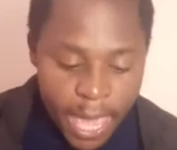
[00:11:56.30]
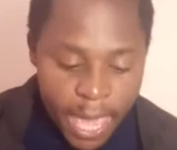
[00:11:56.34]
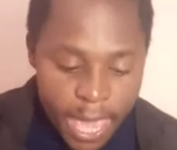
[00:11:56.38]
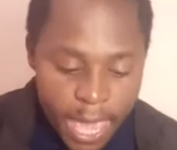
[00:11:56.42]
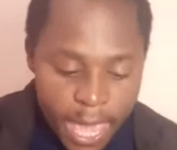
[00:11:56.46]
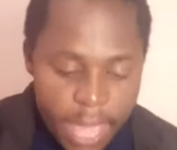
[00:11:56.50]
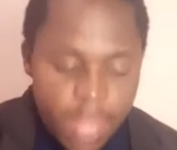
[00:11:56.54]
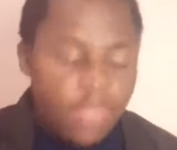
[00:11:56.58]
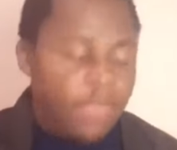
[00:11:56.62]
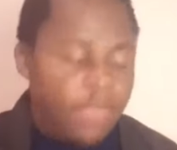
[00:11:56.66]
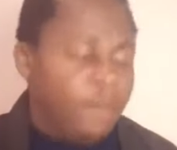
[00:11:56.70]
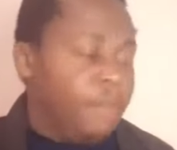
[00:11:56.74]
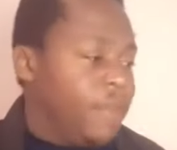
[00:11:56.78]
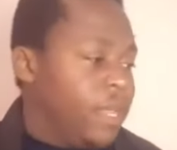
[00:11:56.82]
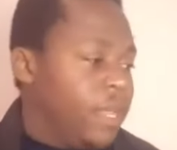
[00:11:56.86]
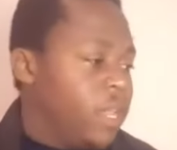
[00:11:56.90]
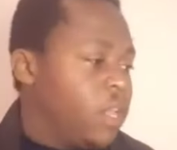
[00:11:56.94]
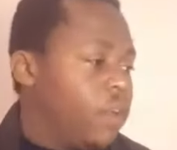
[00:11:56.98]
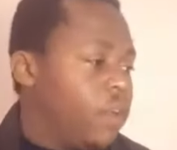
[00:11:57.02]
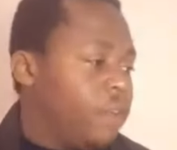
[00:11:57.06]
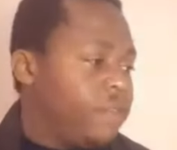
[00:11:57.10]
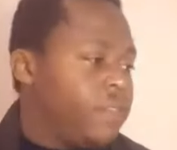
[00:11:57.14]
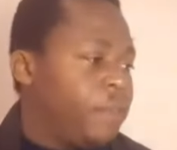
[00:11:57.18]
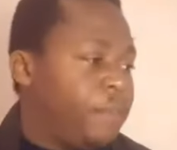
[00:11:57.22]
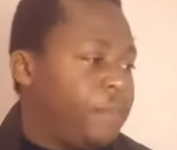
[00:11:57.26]
in the
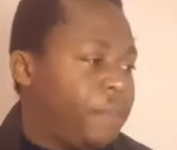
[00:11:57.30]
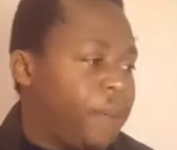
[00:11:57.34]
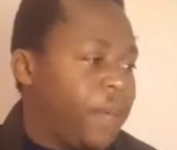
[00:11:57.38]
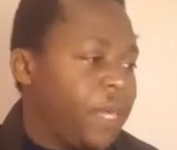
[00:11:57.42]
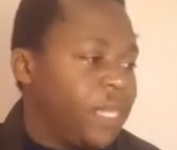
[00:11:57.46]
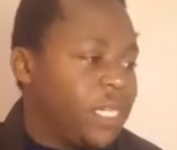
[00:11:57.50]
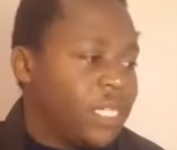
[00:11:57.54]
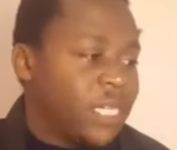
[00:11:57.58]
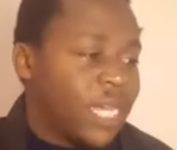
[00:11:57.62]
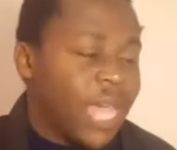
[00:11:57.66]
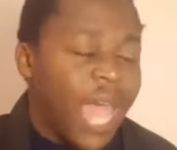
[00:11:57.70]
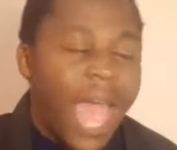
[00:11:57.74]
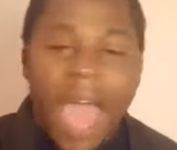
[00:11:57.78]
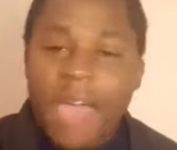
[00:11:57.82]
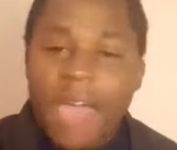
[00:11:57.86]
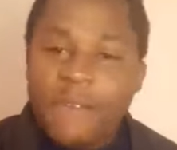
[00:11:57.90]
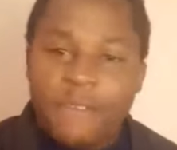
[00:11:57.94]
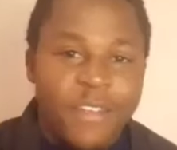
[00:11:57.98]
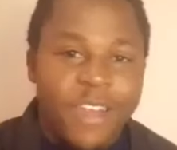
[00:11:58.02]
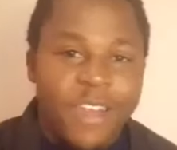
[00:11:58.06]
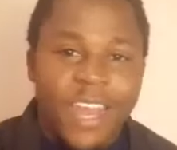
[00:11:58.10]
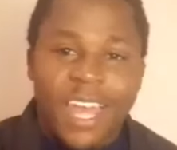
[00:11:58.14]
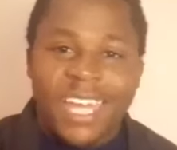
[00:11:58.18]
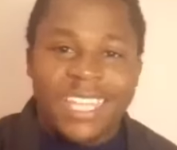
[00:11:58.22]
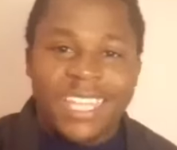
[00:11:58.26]
middle of the pitch, I
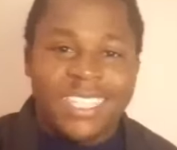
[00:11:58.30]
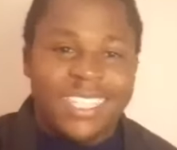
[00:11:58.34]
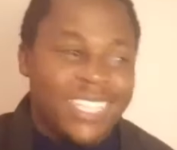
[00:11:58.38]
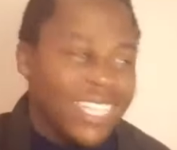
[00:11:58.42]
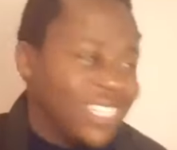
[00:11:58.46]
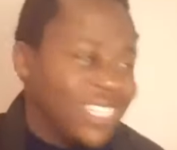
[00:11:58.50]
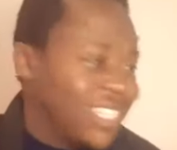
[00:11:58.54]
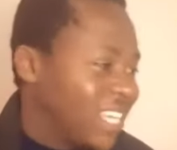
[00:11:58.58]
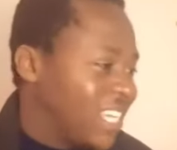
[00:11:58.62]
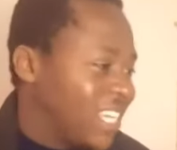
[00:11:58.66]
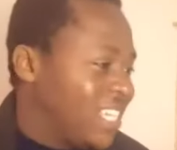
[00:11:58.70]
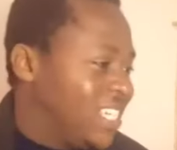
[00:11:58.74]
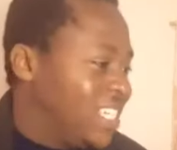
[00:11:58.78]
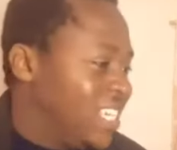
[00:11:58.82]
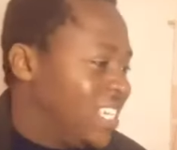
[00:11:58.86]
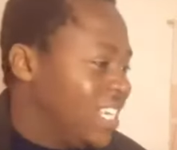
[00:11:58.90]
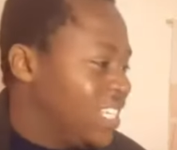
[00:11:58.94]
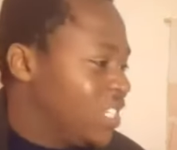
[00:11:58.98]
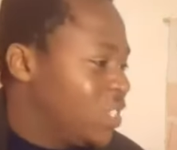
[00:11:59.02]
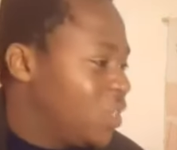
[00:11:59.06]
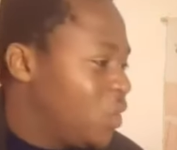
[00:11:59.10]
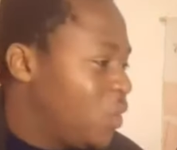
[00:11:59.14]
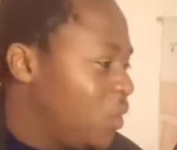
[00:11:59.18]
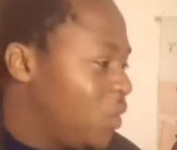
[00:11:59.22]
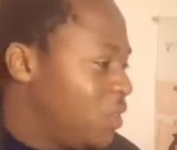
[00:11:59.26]
feel like it's just a
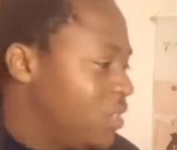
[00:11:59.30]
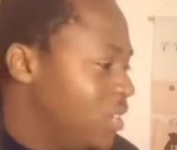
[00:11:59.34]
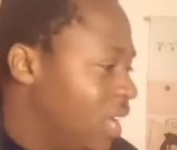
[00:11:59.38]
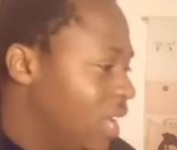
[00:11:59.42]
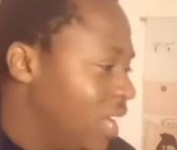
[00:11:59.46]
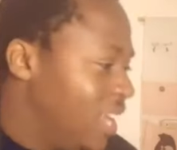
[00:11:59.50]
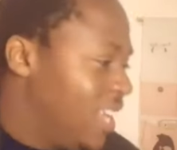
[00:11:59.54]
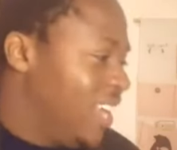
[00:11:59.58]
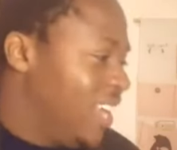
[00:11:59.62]
cheat code.